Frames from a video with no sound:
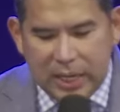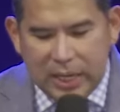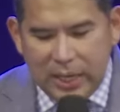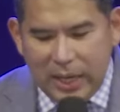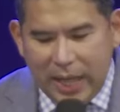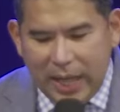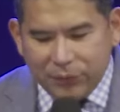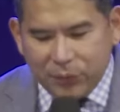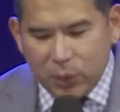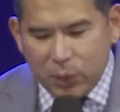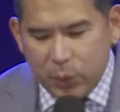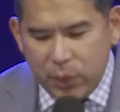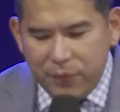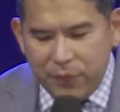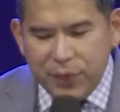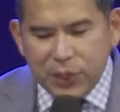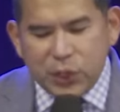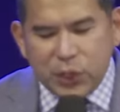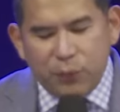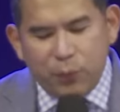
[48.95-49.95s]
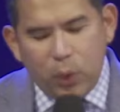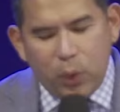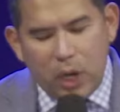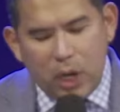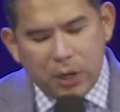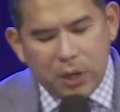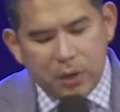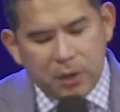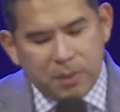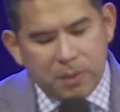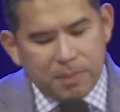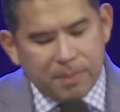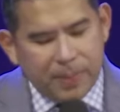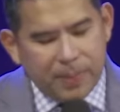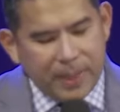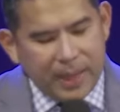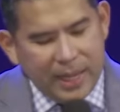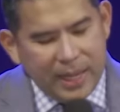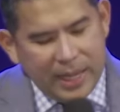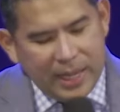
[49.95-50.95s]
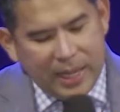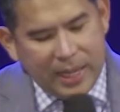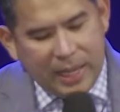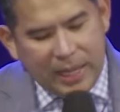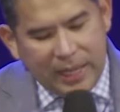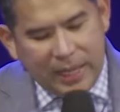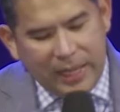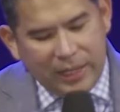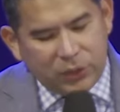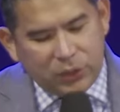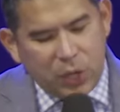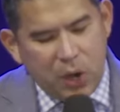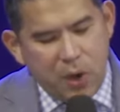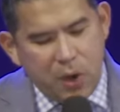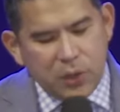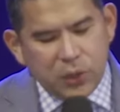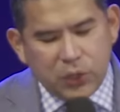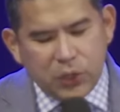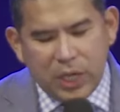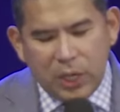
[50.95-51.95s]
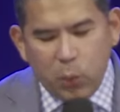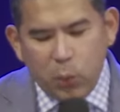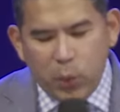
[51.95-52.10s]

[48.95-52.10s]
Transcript: Like the rivers of water, he turns it